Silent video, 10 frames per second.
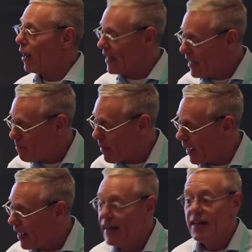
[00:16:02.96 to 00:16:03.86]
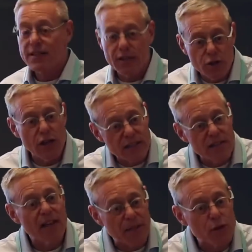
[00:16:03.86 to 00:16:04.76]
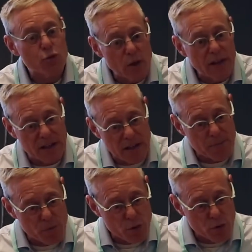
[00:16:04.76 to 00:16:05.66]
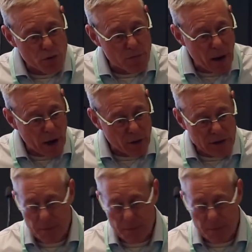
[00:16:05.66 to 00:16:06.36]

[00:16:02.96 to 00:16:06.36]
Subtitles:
on eBay, suggesting that this really did improve buyer